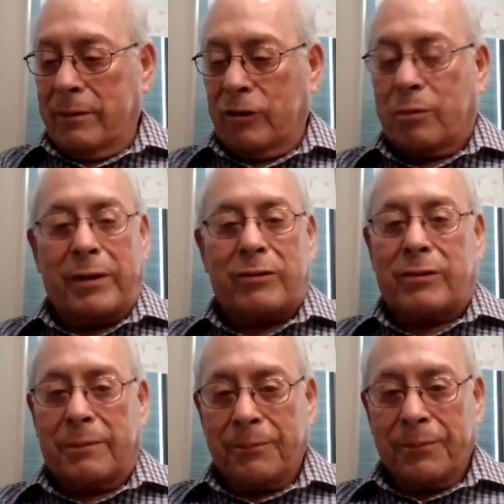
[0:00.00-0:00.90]
dismiss
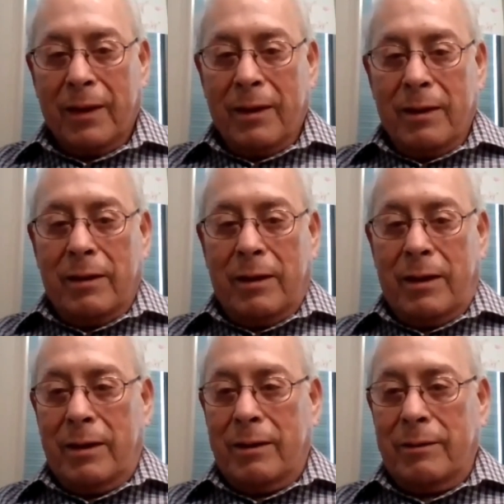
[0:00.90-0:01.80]
them.
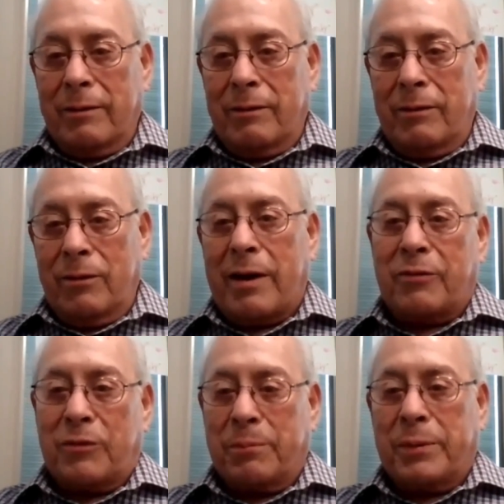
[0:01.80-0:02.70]
You
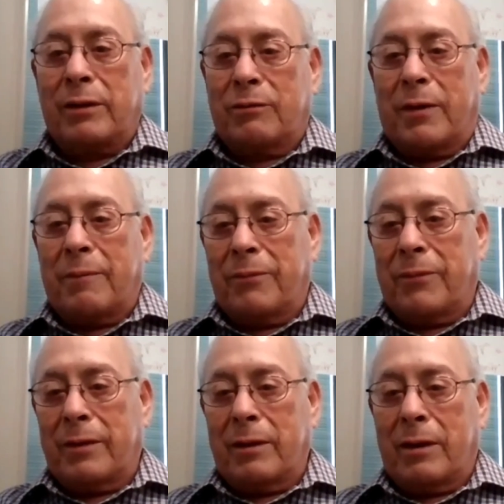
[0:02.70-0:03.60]
have to build
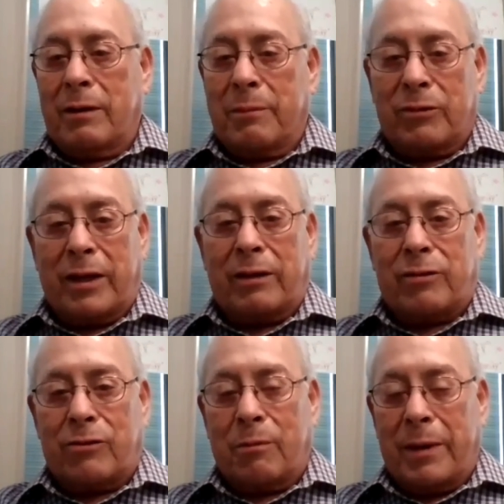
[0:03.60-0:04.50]
from the mistakes
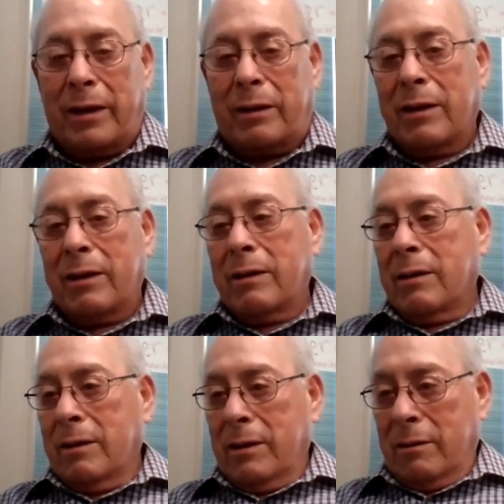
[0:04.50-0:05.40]
that you make,
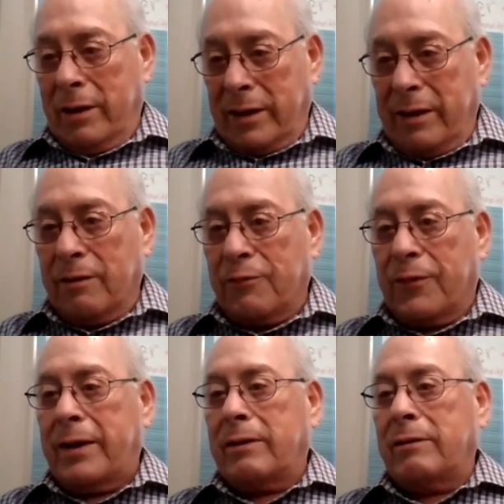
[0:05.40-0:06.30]

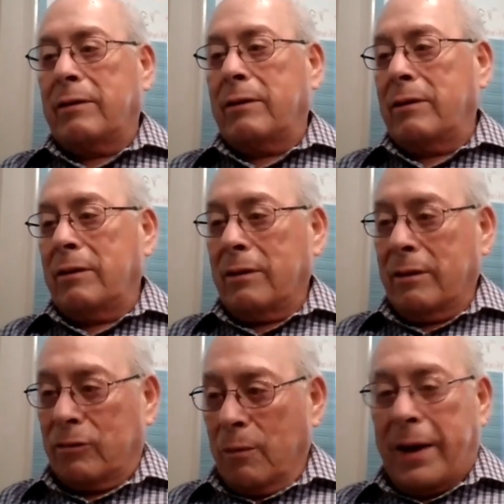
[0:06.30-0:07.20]
identify it.
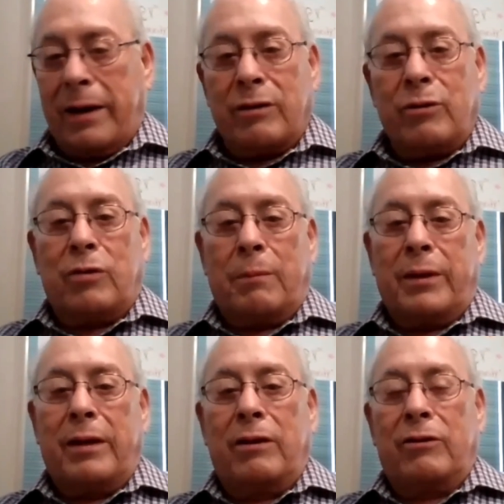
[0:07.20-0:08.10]
Let's go back and do
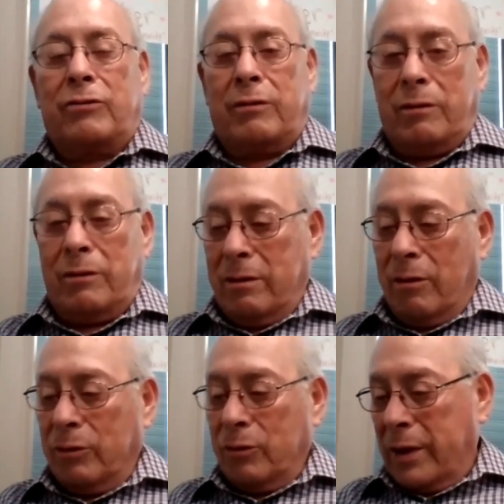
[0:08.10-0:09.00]
something else.
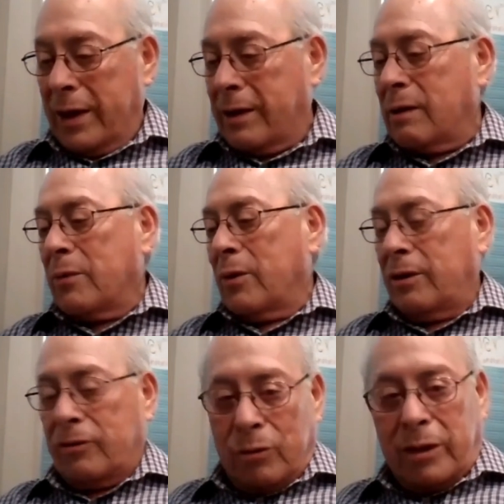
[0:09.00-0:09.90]
Don't do that anymore.
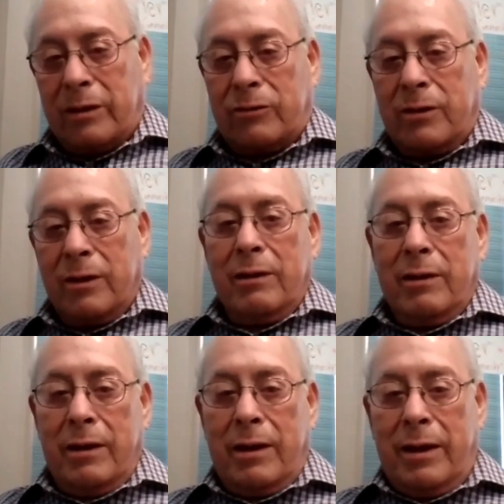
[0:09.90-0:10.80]
Let's do this,
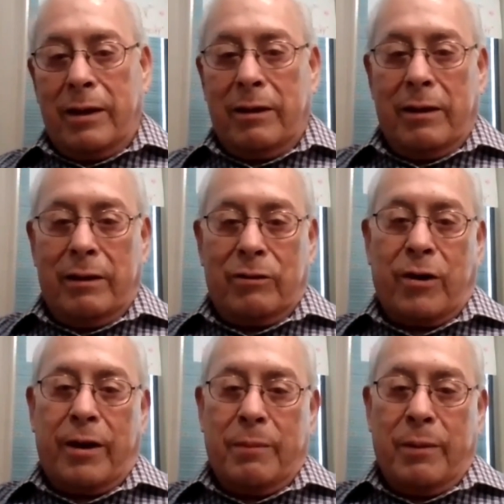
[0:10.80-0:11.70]
and
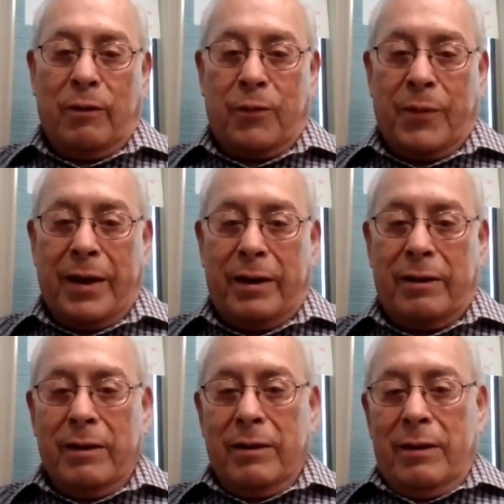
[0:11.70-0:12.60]
try to build from that.
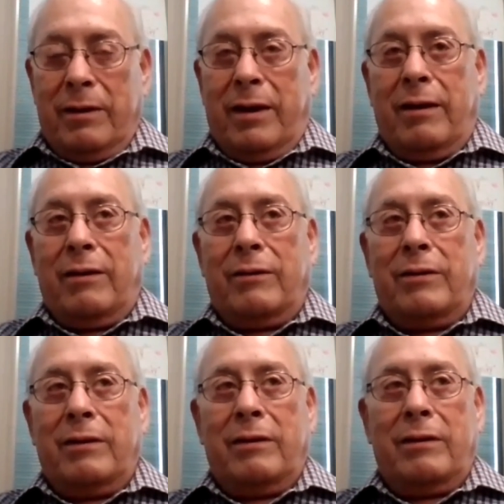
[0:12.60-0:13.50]

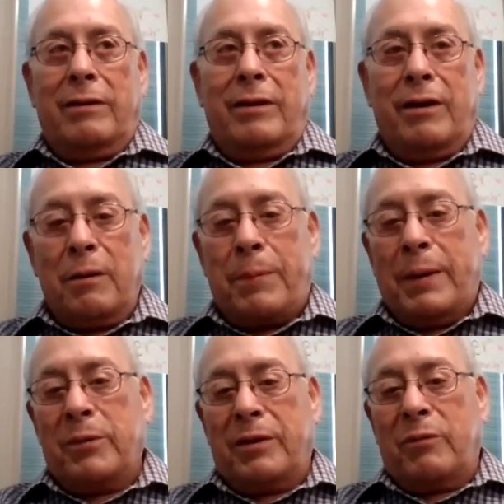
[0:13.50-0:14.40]
Now, the young
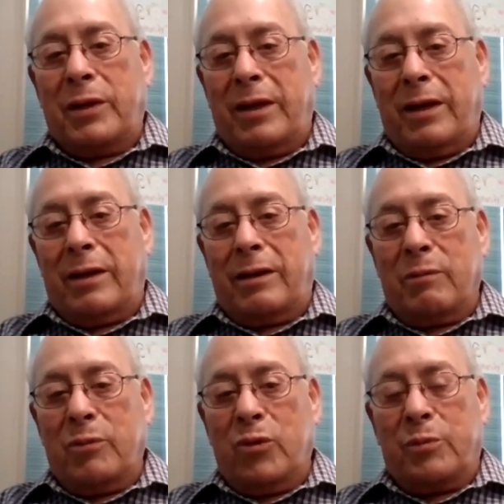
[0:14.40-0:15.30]
people that we get in
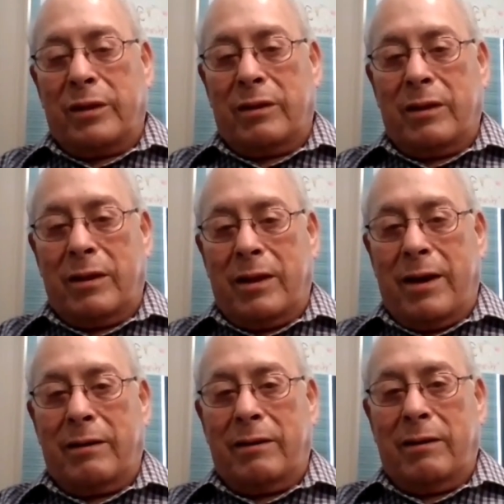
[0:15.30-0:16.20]
the movement
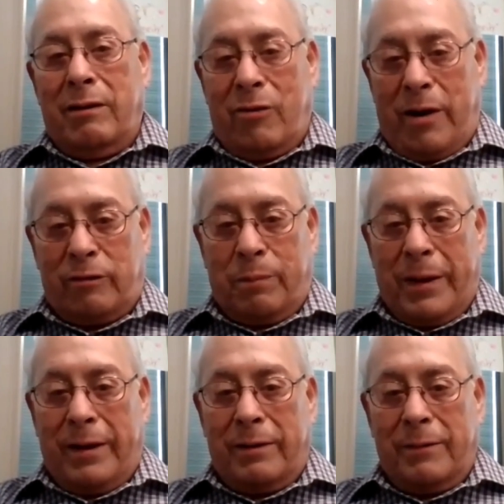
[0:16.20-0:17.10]
that grasp
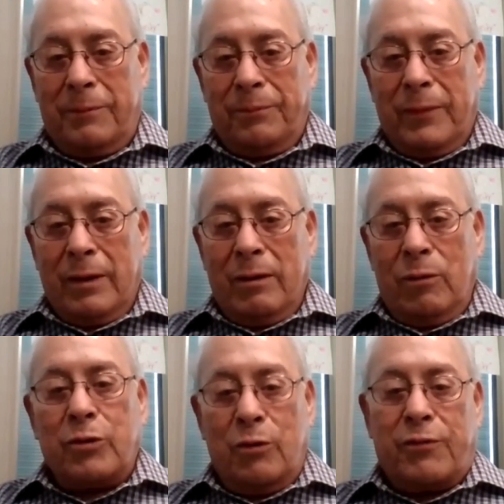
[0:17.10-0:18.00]
that
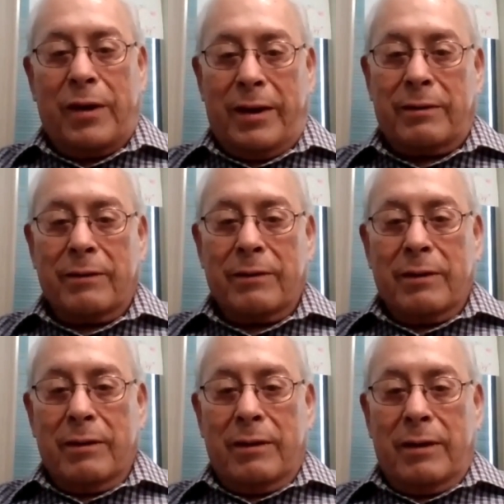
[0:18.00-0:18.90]
will do fine.
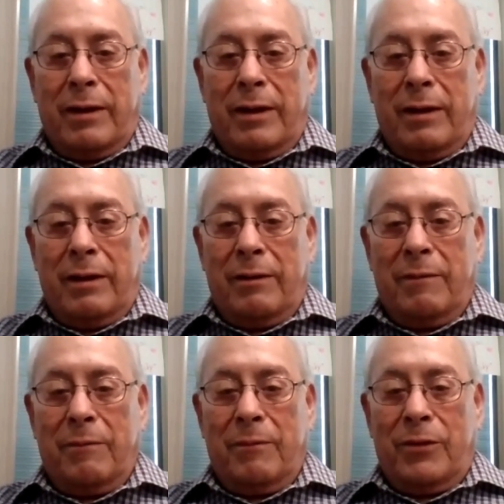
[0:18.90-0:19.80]
But
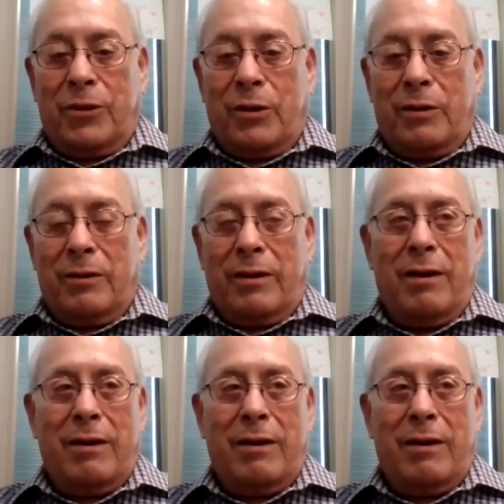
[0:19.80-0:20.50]
there